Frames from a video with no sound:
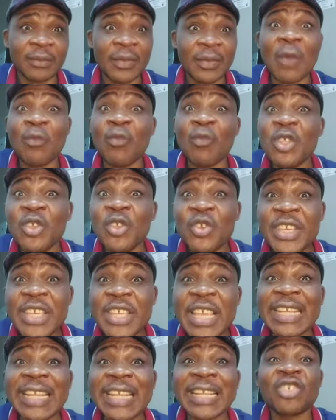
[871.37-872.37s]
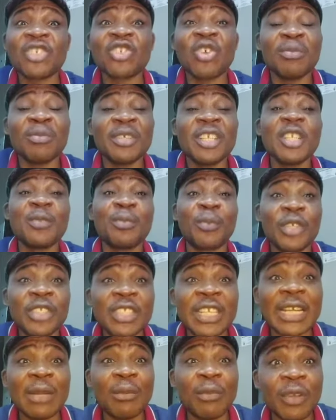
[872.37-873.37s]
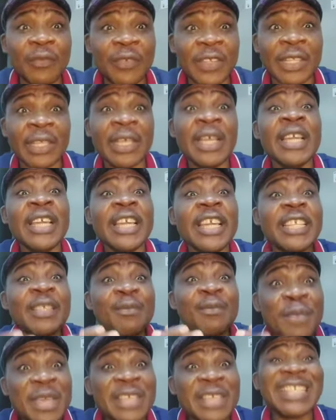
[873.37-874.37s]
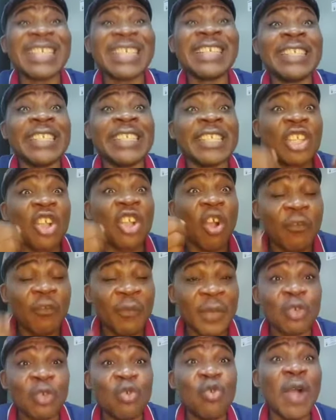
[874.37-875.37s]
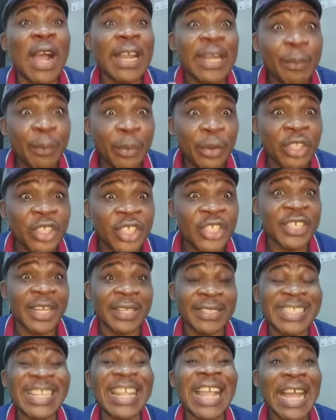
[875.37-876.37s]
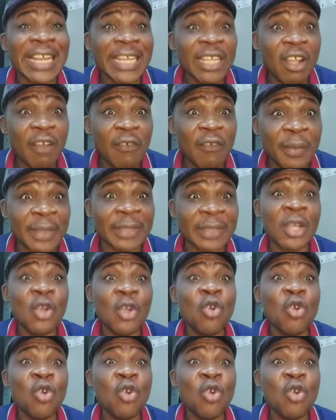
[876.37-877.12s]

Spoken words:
And when you hear that something is politically motivated, it means that it is government. Who are the politicians? They are the government.